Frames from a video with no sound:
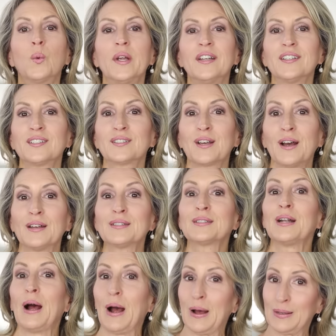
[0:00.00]
We
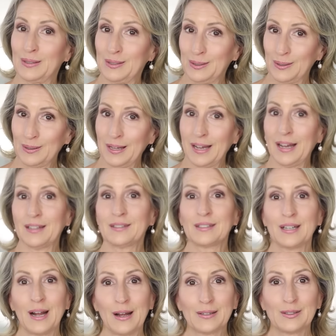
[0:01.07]
discussed
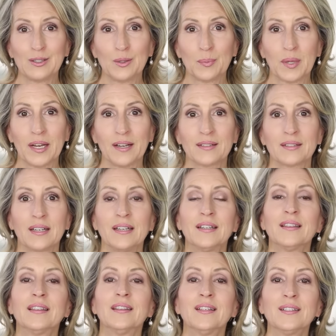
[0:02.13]
osteoclasts and osteoblasts
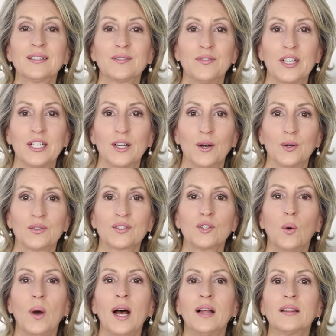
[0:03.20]
in this video,
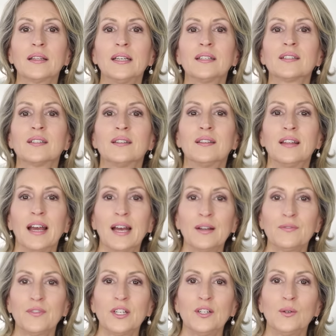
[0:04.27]
so I'll link to
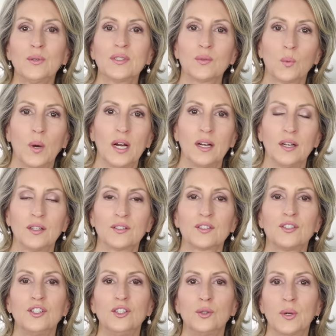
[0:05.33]
that video as well
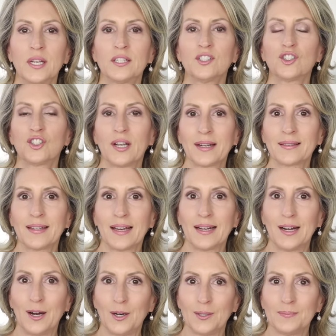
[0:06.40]
so you can check
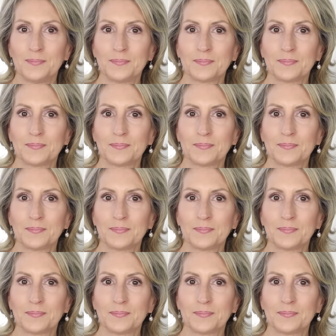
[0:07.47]
that out.